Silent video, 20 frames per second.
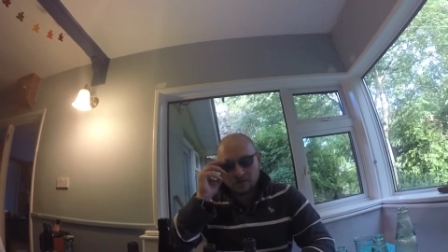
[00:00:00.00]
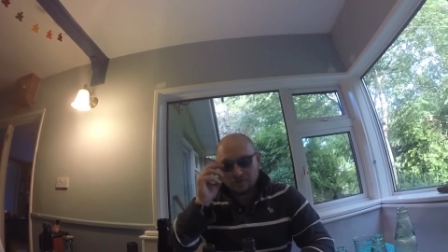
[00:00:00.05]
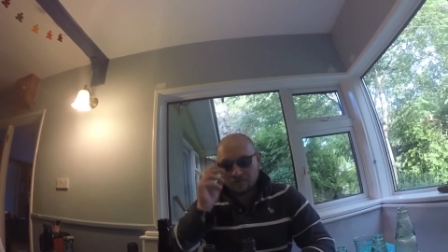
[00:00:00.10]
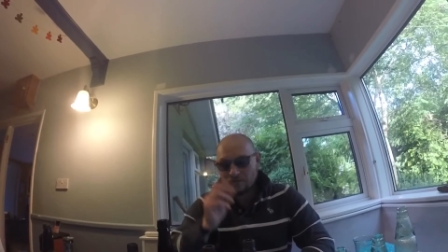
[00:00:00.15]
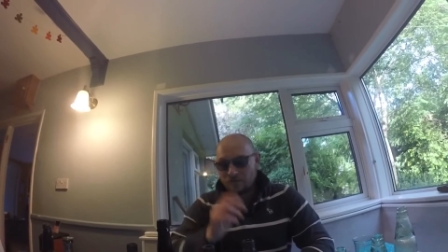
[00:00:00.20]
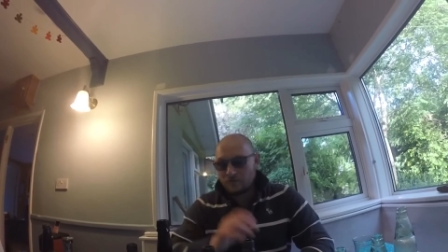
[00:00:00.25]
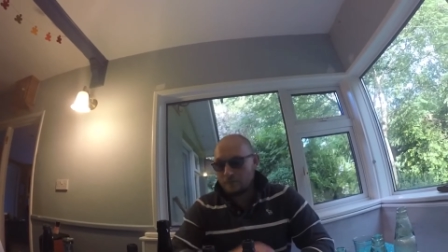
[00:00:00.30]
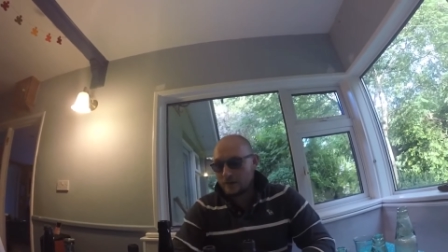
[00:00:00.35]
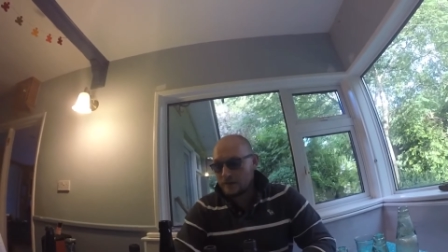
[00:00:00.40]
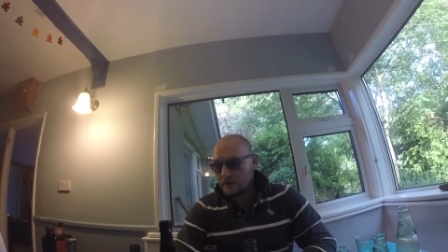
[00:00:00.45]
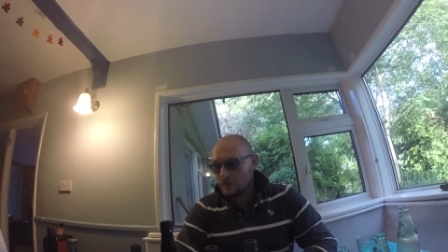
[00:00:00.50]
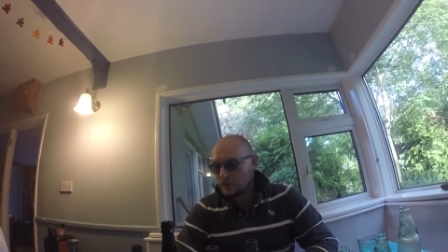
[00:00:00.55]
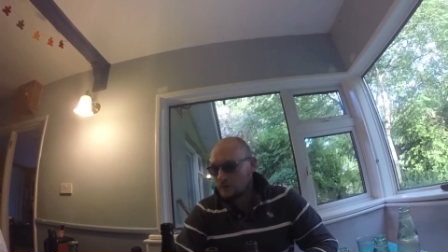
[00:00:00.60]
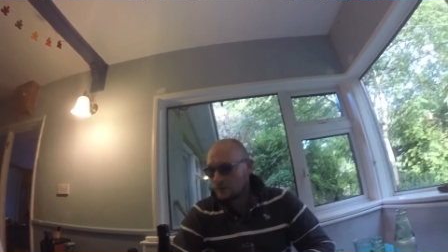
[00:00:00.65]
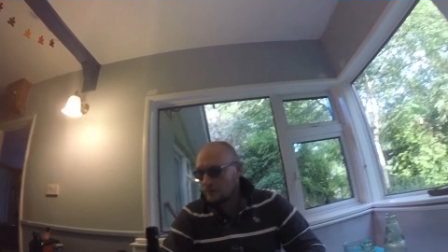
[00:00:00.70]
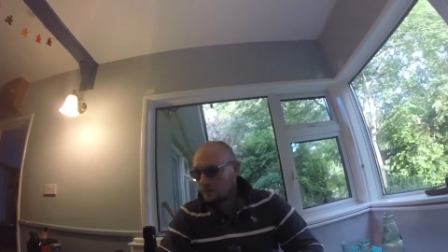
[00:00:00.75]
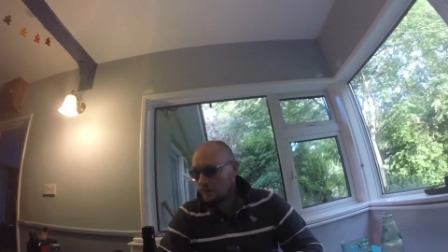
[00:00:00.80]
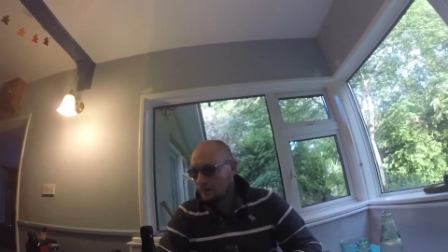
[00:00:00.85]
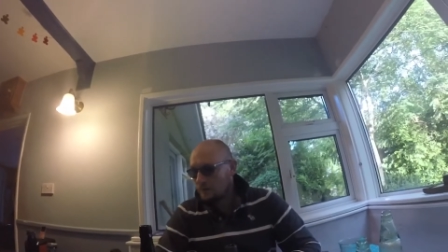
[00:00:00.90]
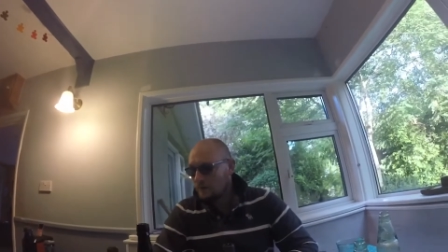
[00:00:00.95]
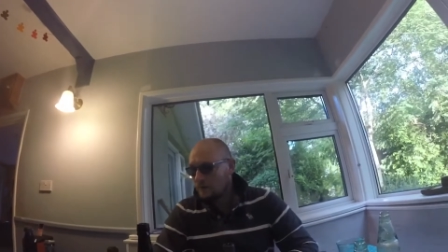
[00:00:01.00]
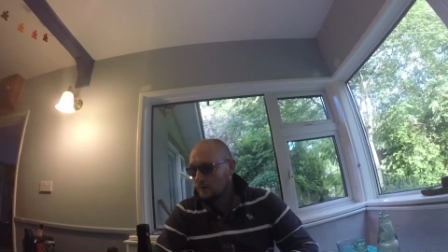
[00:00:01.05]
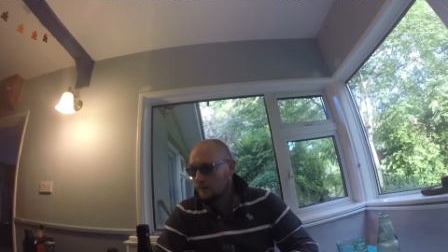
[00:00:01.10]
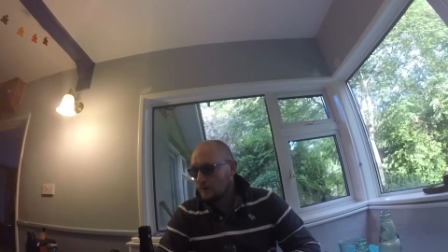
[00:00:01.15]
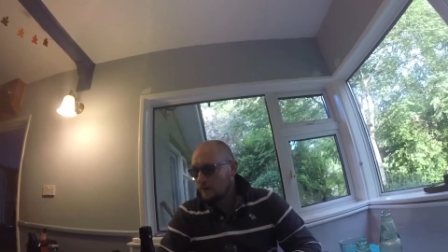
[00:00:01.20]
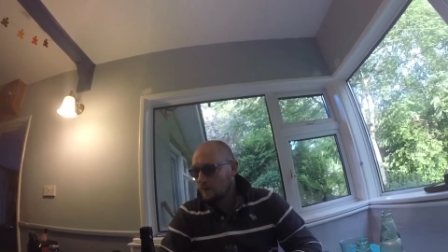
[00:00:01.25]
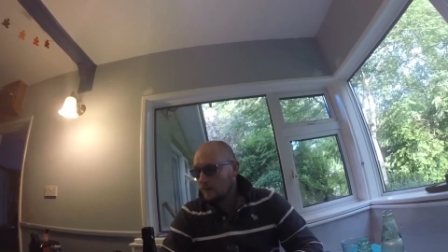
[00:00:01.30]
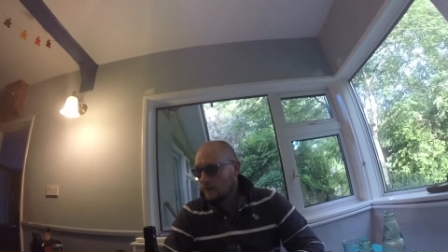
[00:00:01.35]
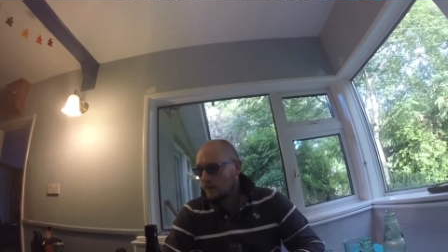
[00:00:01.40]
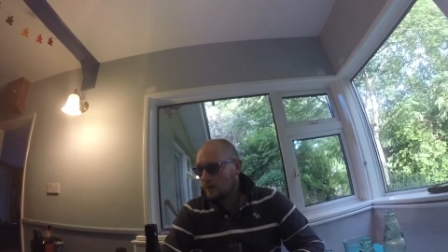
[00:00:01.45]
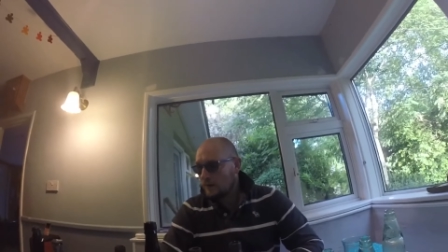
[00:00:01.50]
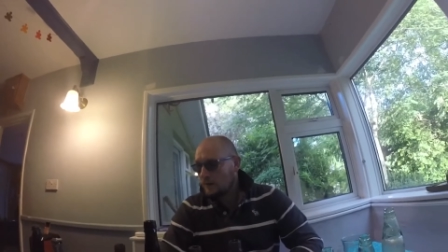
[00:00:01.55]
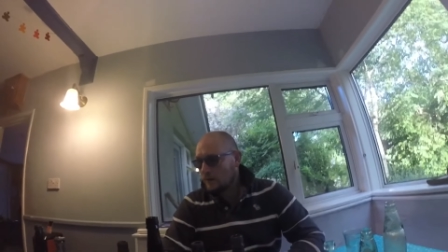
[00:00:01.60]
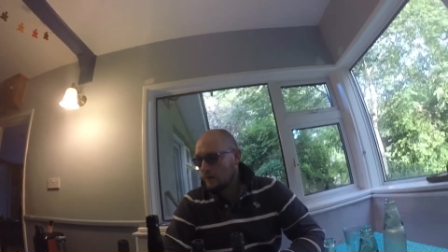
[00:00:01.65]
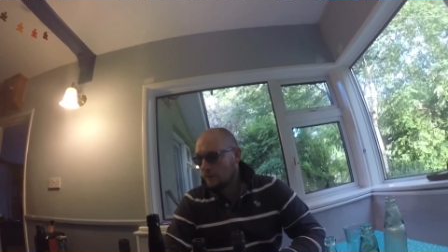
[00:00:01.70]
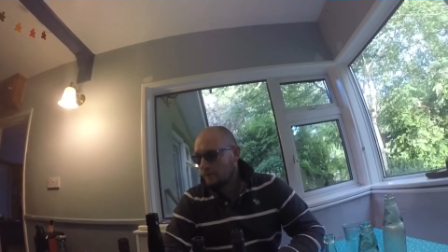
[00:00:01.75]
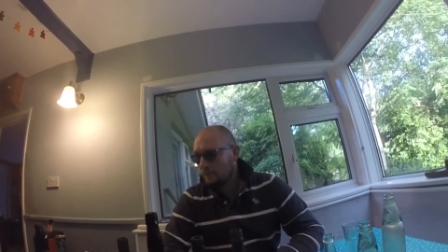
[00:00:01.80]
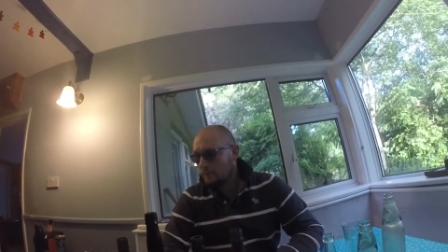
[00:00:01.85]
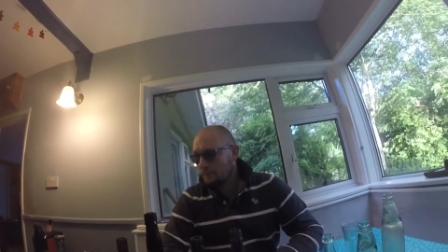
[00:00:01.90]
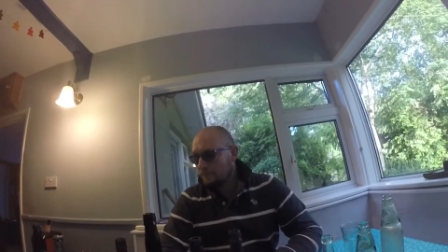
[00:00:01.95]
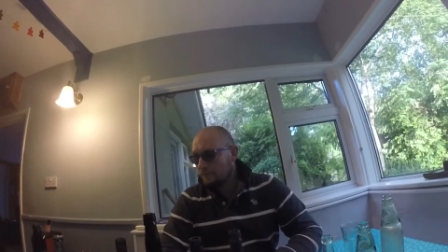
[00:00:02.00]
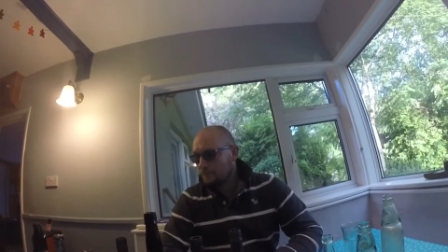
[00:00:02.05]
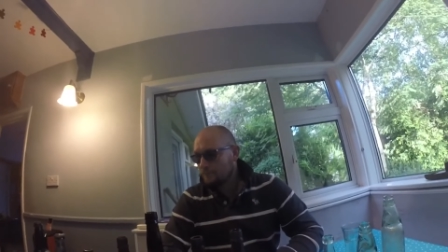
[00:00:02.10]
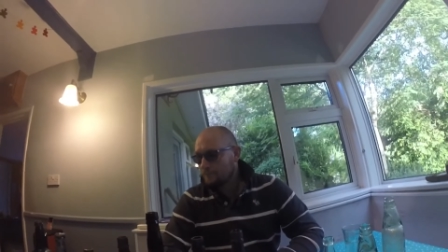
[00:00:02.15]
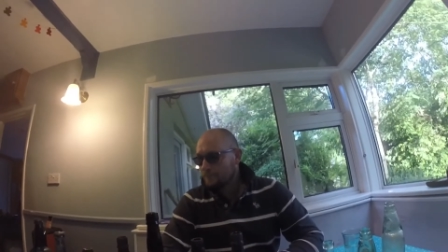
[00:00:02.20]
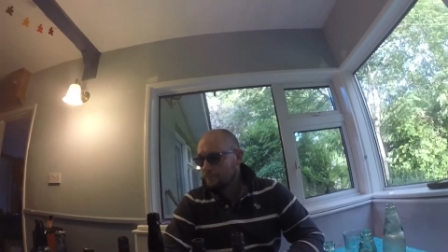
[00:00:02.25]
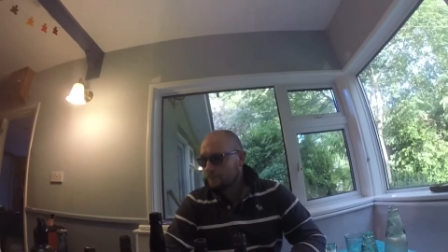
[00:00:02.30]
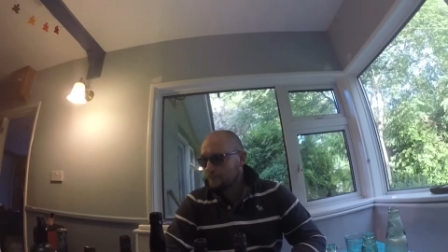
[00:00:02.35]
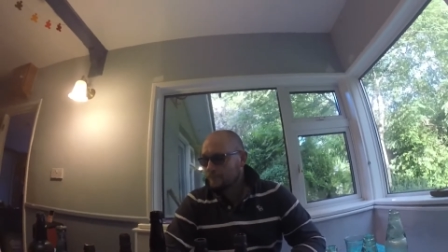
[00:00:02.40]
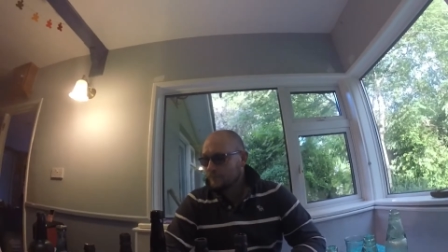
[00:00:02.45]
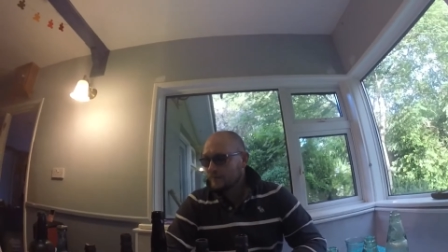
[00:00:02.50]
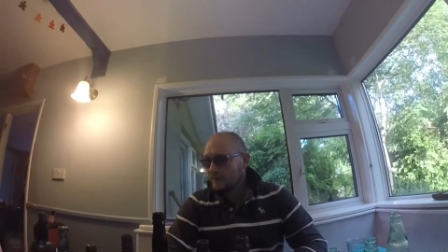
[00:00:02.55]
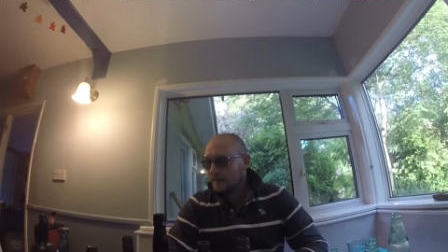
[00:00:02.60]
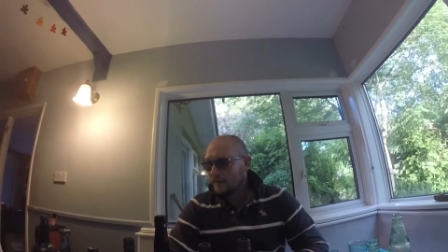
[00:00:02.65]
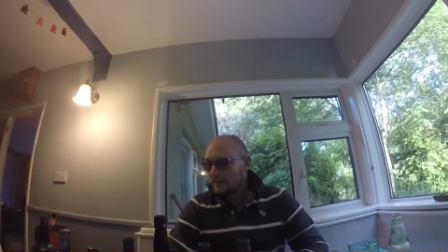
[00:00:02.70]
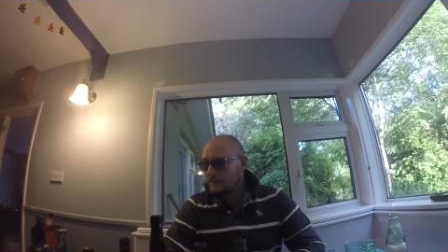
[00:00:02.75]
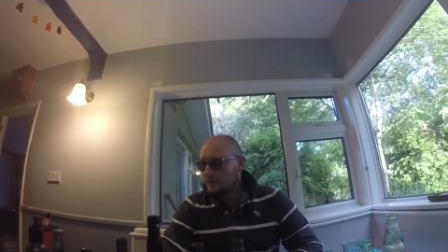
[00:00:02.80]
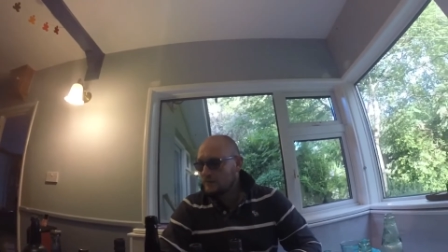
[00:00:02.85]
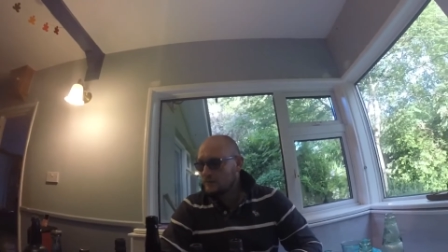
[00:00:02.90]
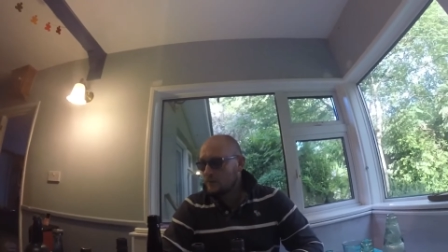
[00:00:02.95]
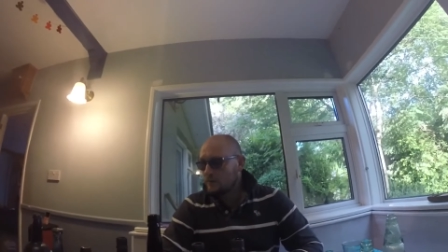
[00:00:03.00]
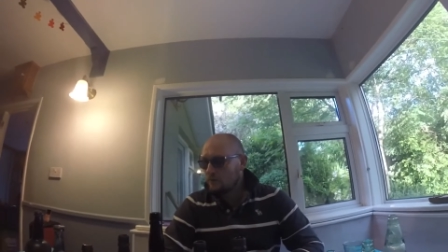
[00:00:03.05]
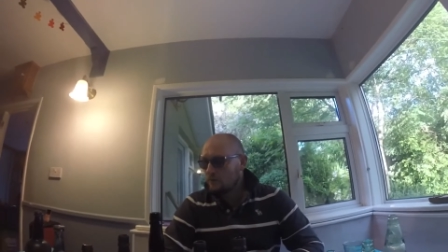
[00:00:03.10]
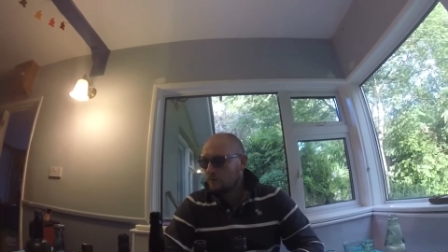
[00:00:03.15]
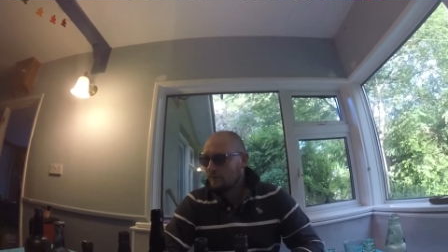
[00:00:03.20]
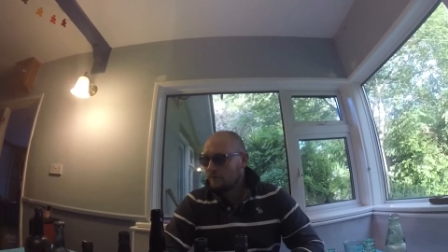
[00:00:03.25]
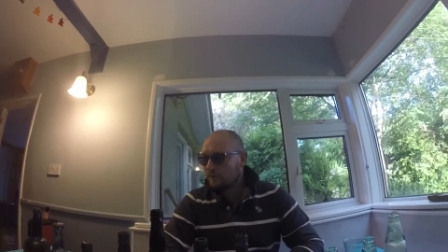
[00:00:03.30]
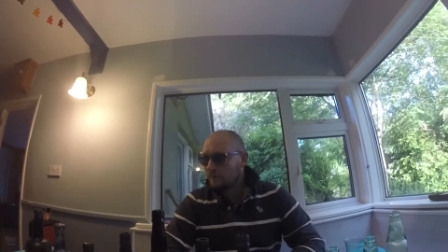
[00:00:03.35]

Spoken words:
information. Yeah, so